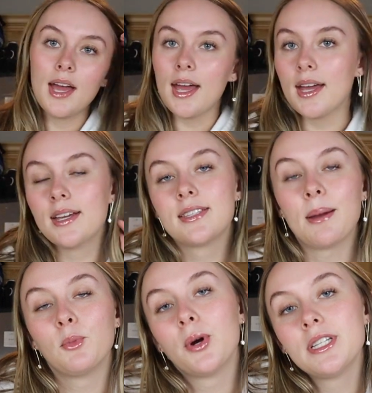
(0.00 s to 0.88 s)
is
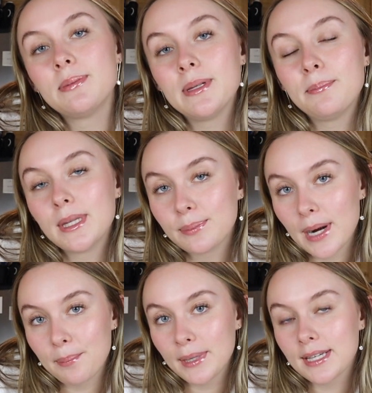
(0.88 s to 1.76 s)
I'm going to be meal
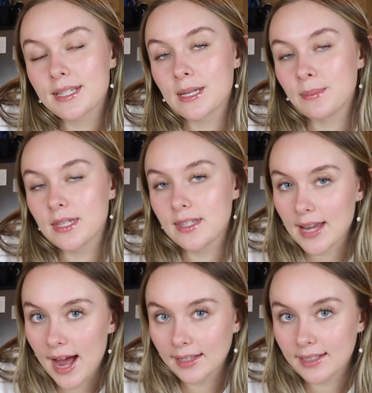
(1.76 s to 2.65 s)
prepping some
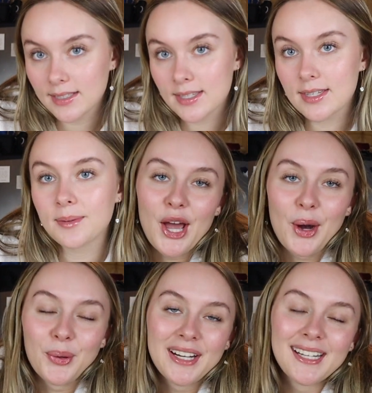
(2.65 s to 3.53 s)
salads.
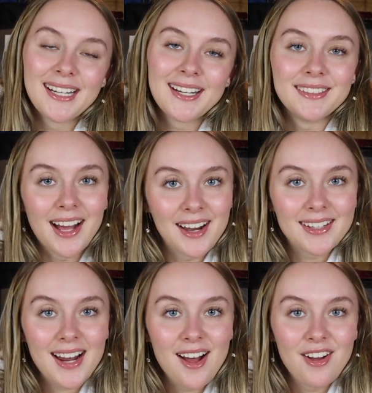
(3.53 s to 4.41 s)
So we're gonna need a
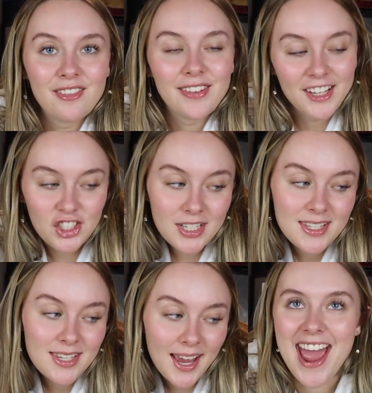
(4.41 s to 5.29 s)
lot of
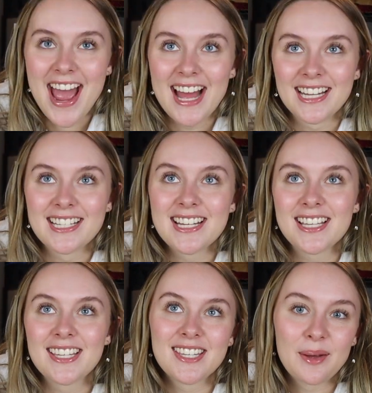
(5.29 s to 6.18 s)
veggies
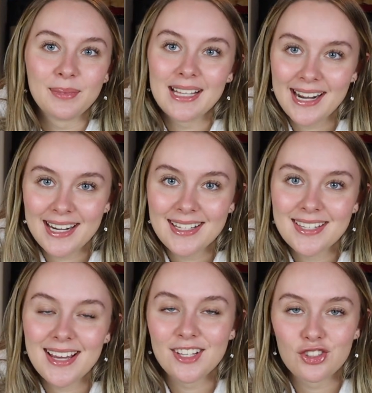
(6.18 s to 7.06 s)
and some
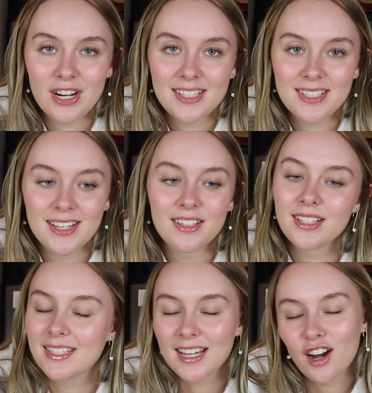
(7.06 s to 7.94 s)
lettuce and dressing.
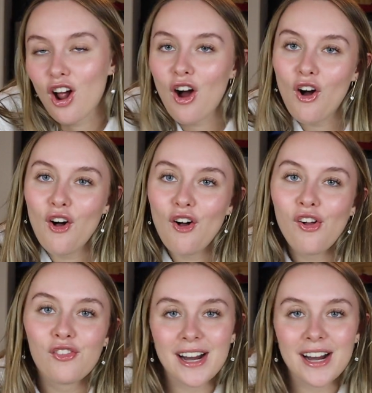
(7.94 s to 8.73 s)
Let's get it all